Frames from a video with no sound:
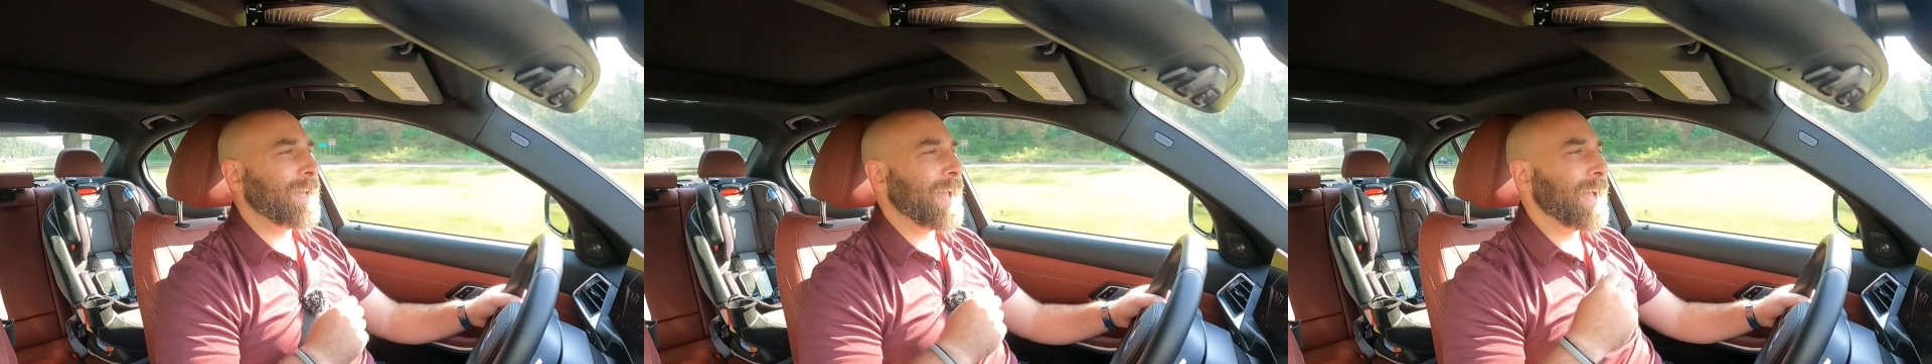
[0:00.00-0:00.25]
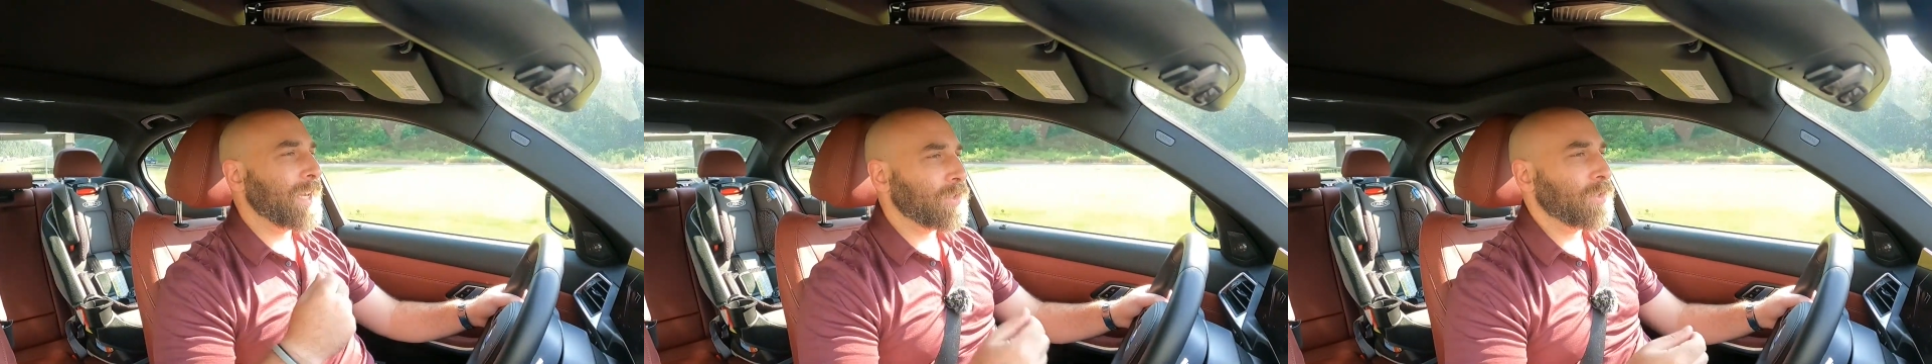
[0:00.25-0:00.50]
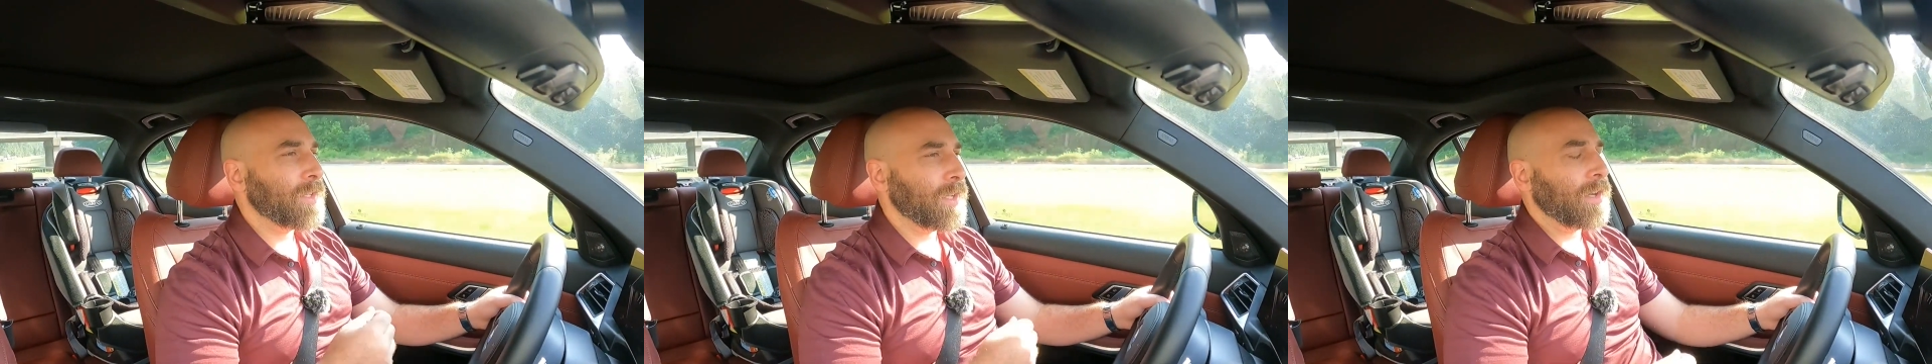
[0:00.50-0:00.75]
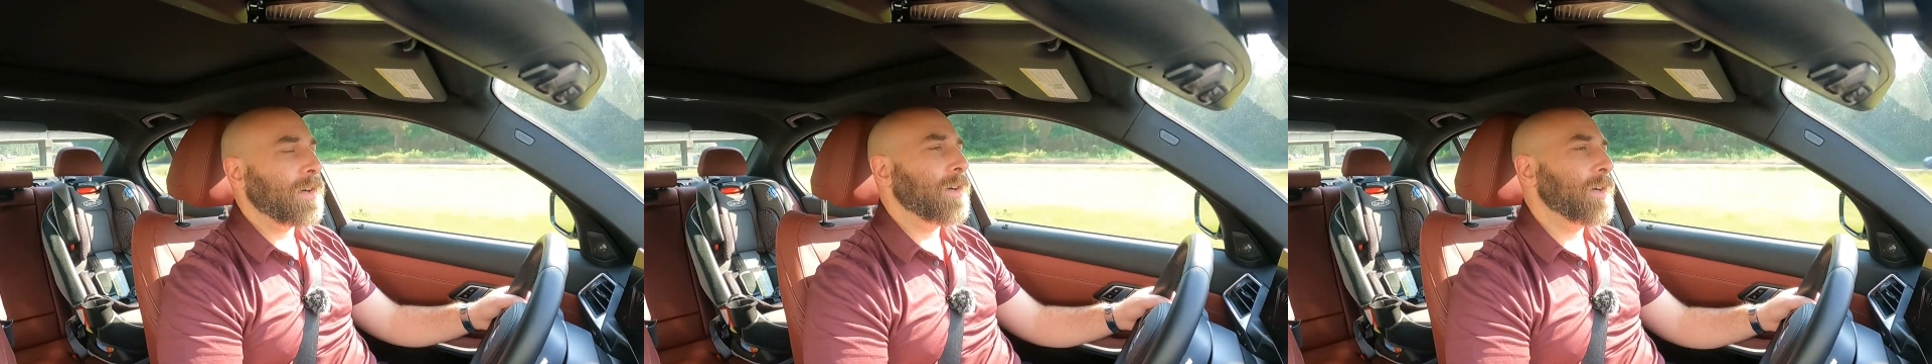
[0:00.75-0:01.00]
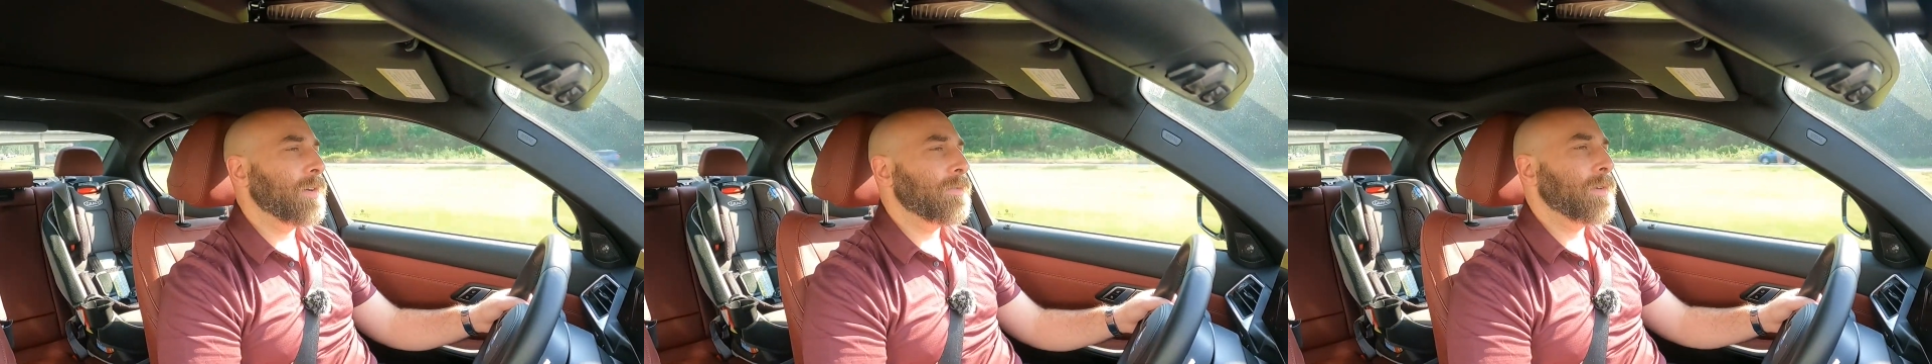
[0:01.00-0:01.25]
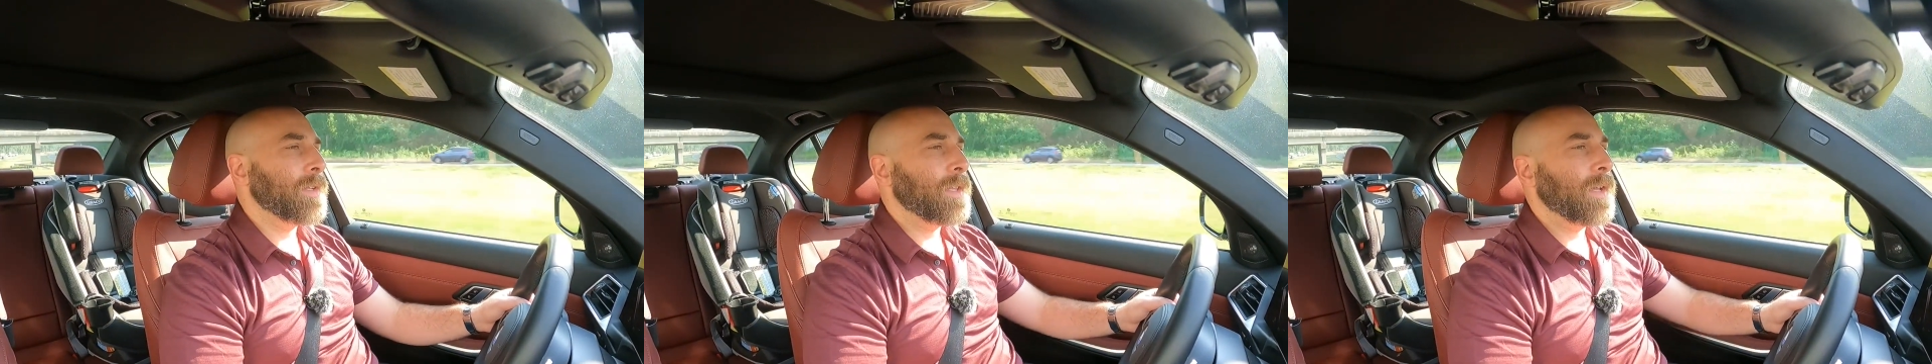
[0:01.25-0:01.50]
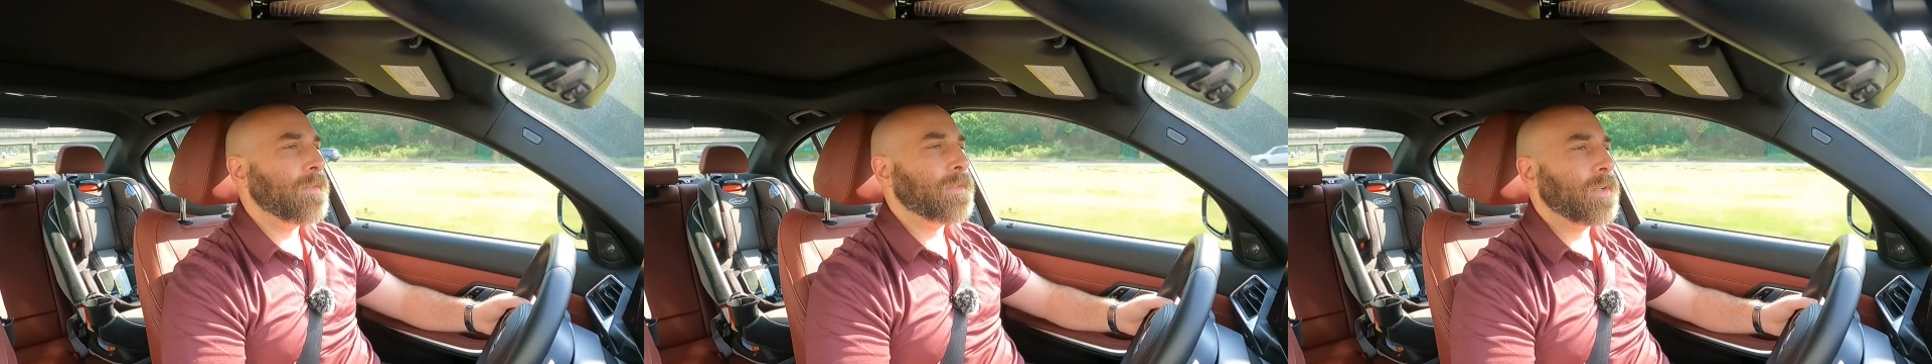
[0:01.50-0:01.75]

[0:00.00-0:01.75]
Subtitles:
actually are in real life.